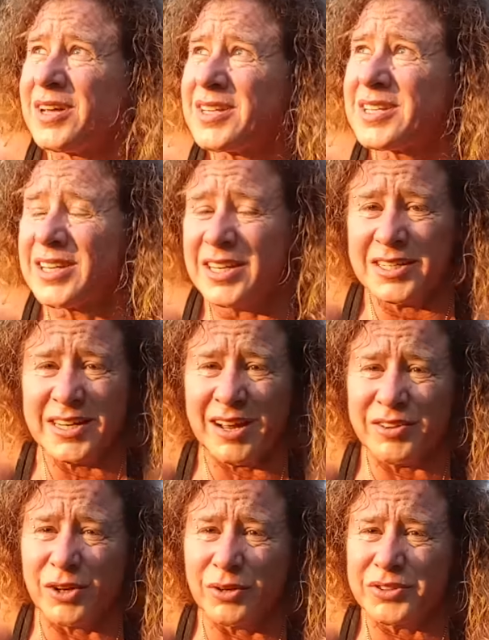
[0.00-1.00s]
sitting
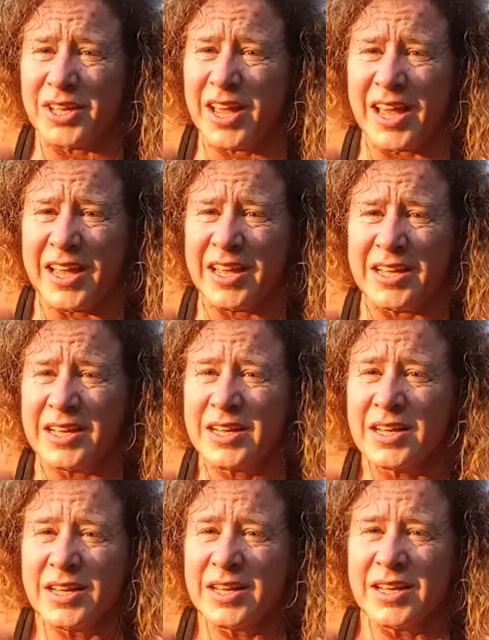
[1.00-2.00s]
down the whole day,
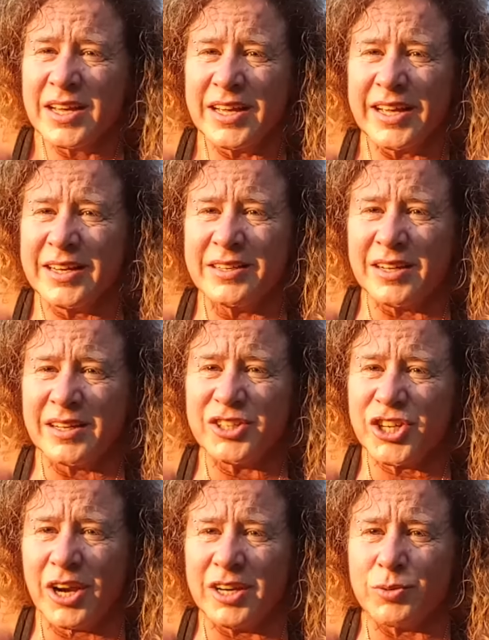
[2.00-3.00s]
and
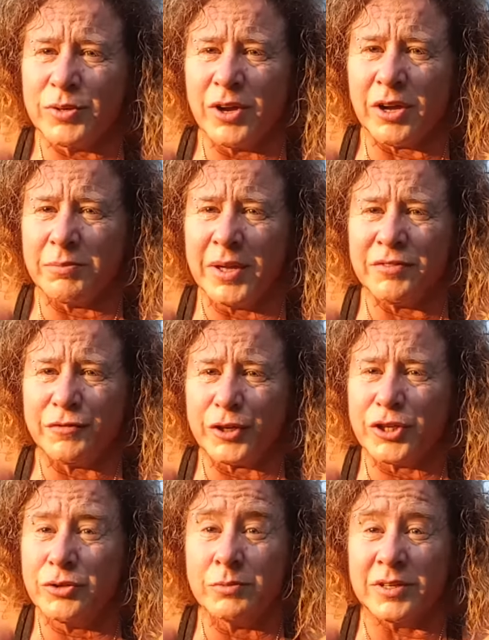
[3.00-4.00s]
chairs were not meant for
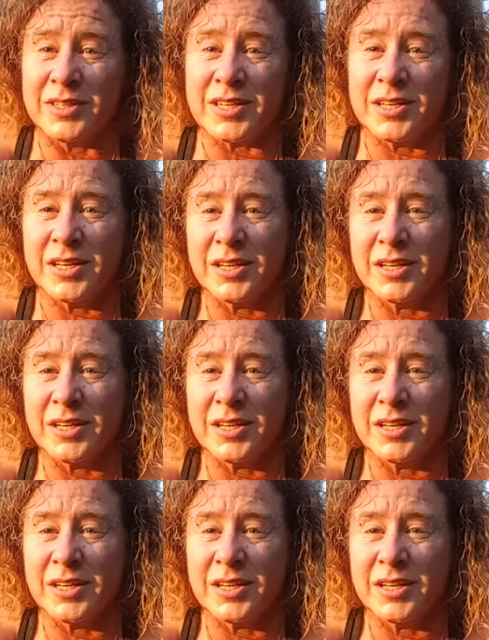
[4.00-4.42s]
humans.